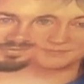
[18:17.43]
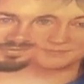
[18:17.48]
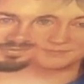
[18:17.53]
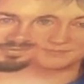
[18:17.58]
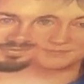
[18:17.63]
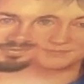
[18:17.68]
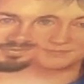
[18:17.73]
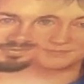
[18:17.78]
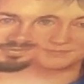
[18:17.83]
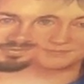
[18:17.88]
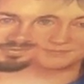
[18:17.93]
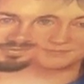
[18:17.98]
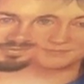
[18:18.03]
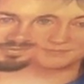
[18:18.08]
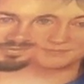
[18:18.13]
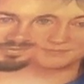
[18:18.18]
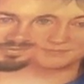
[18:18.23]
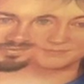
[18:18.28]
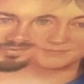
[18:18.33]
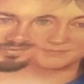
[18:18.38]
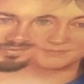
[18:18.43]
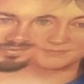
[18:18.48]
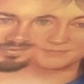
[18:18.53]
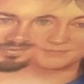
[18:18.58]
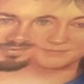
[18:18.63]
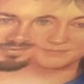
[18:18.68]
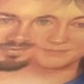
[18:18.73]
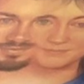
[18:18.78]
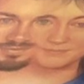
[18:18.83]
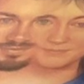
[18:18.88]

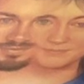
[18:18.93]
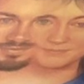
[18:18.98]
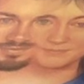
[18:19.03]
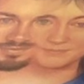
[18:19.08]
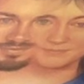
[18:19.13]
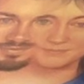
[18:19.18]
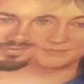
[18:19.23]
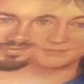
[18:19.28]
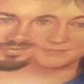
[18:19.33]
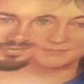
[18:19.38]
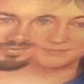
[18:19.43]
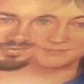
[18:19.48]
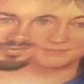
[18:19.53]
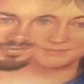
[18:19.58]
[no speech]